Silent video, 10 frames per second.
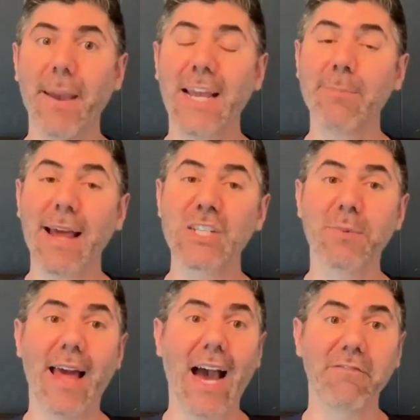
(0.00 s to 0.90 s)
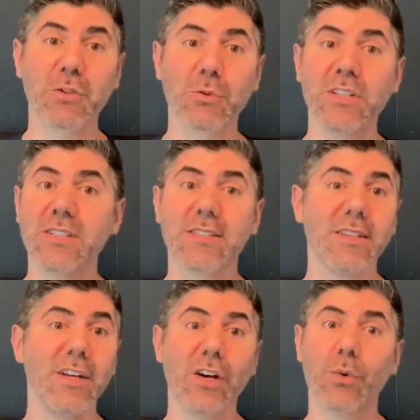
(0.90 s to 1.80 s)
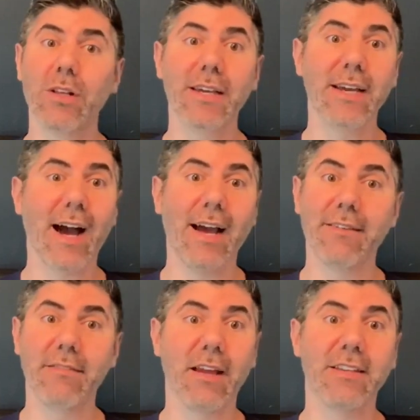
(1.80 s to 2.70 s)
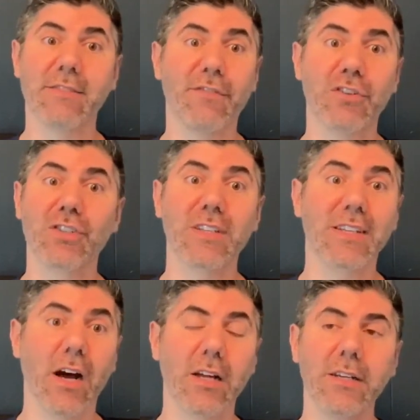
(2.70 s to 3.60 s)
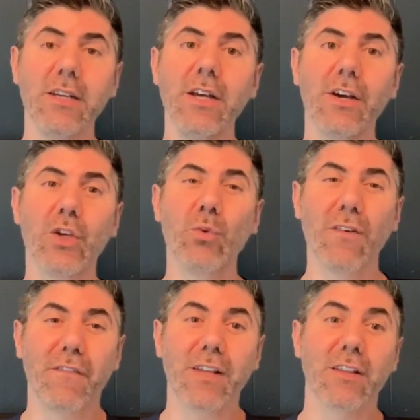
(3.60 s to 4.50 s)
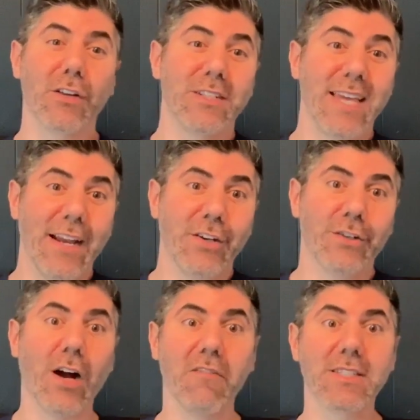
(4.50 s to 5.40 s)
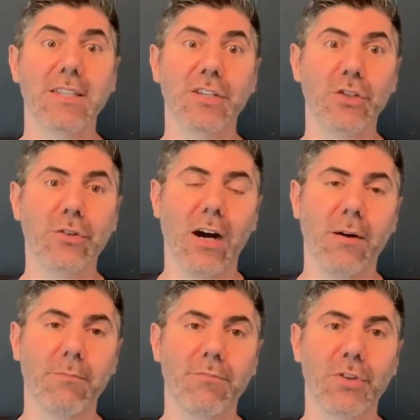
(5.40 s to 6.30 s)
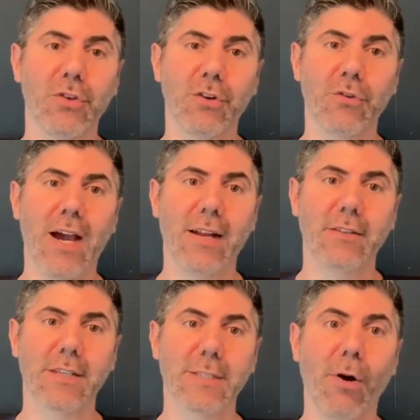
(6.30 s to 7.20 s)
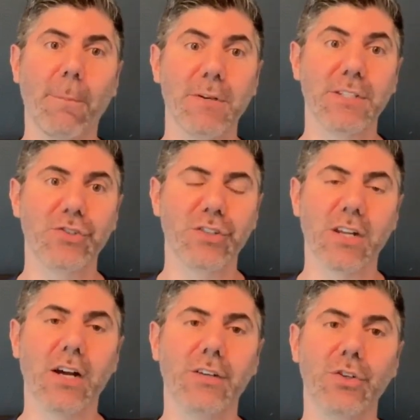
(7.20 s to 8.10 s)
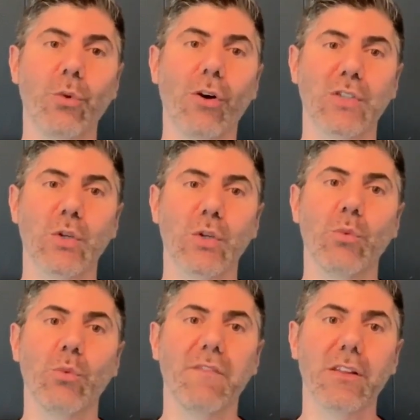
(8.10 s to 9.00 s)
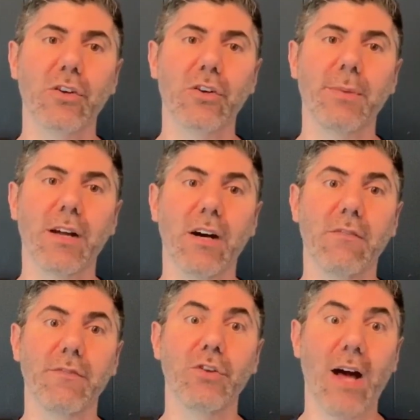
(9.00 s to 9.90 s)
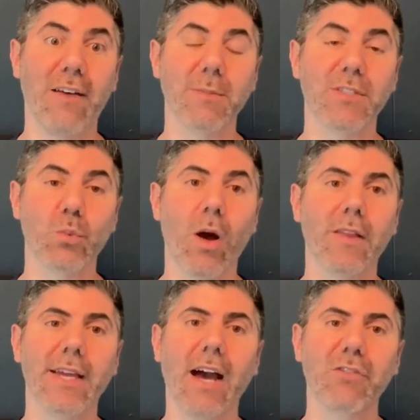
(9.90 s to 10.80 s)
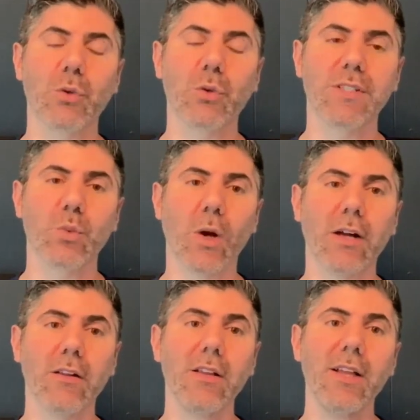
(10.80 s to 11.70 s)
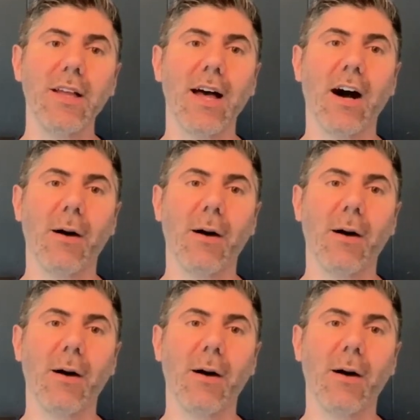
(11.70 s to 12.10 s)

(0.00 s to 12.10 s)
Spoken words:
Pain management afterwards really is virtually none. You will feel a little tender. Obviously, you had a small procedure done. You also will feel a little bit you'll have some swelling afterwards as well.